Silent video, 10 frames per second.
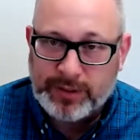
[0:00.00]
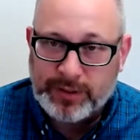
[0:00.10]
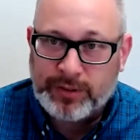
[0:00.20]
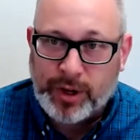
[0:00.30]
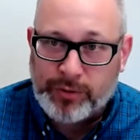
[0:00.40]

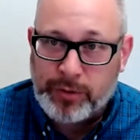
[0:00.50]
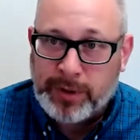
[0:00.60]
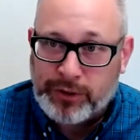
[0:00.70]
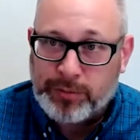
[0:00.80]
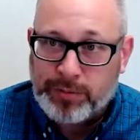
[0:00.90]
solve a
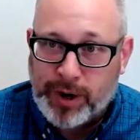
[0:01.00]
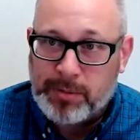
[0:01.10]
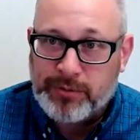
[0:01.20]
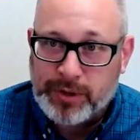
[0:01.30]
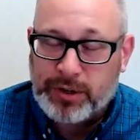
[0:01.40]
major
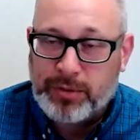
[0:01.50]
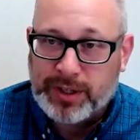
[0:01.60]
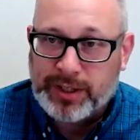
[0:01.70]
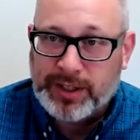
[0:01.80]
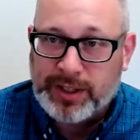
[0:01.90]
problem very
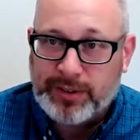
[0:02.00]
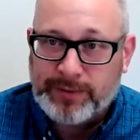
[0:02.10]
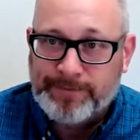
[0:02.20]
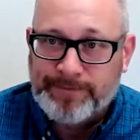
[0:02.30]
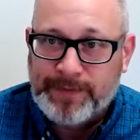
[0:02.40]
quick and easy.